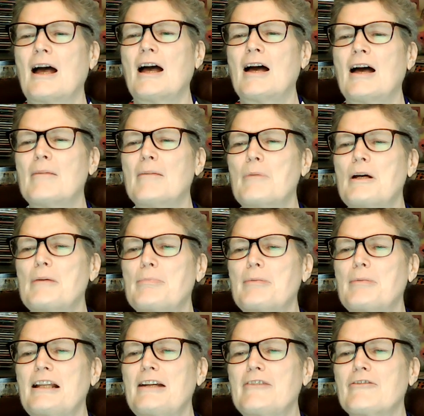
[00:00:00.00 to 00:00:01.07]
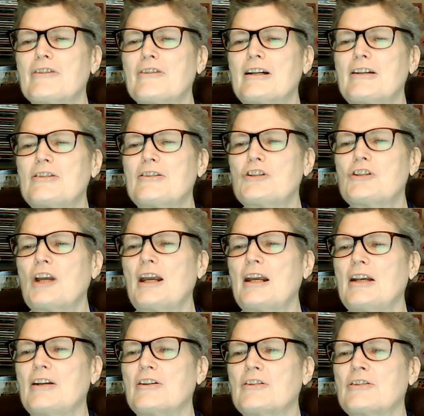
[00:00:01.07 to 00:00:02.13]
I'm a believer in
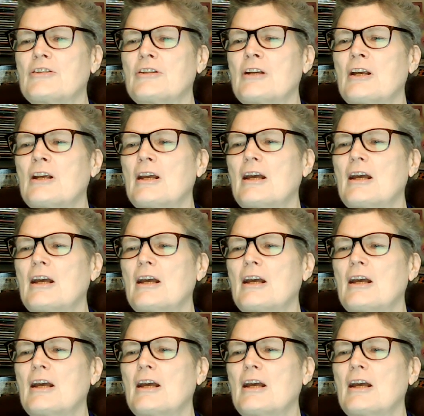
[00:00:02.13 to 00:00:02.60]
change